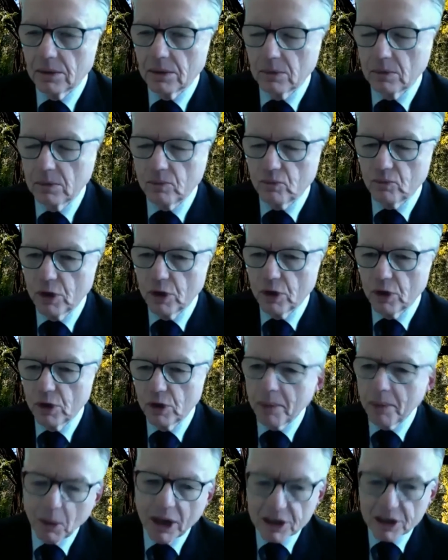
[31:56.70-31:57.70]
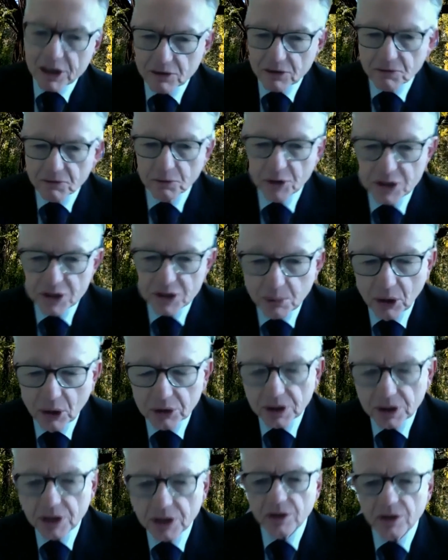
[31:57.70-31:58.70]
there are many ways of
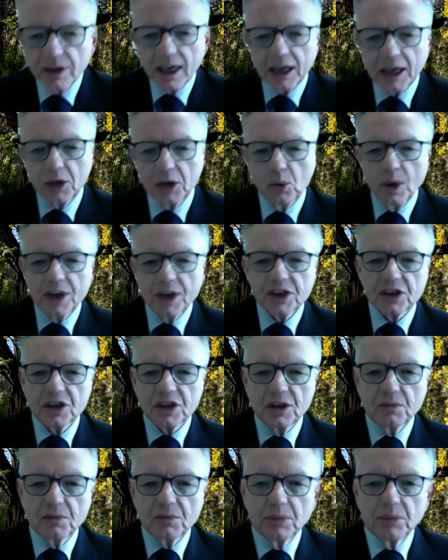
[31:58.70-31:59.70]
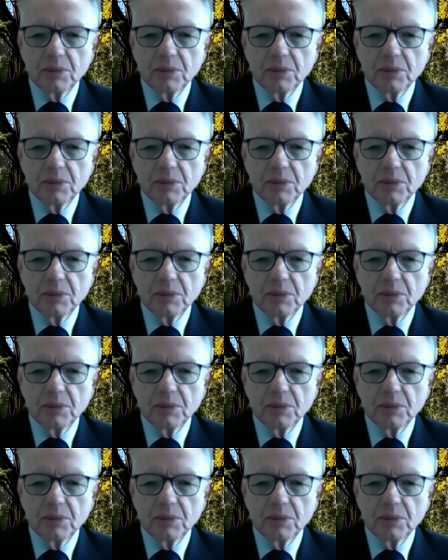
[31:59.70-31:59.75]
responding to that question, but the